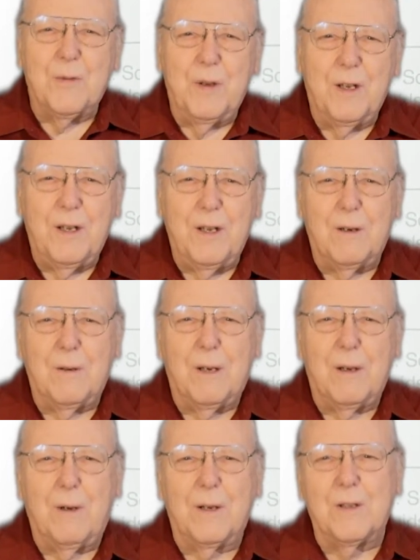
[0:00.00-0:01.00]
video,
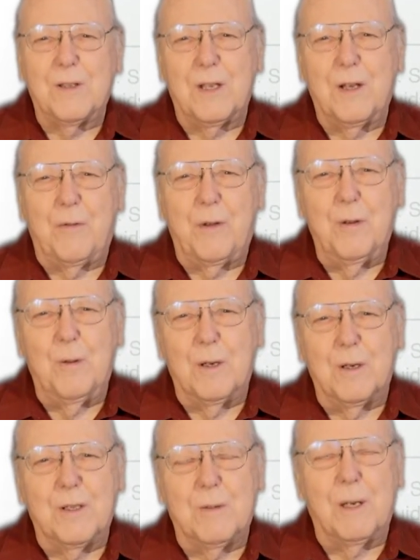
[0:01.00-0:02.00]
I want to say a few
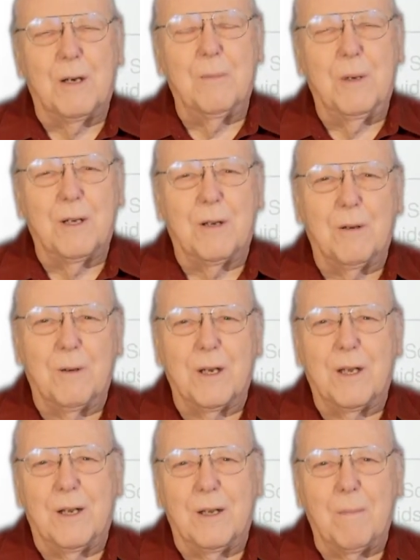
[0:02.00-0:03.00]
words about my
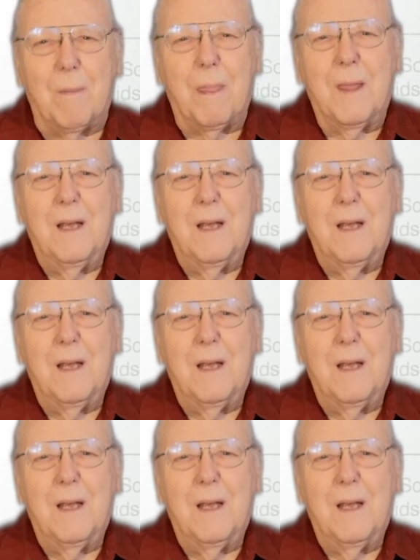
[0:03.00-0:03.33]
curriculum,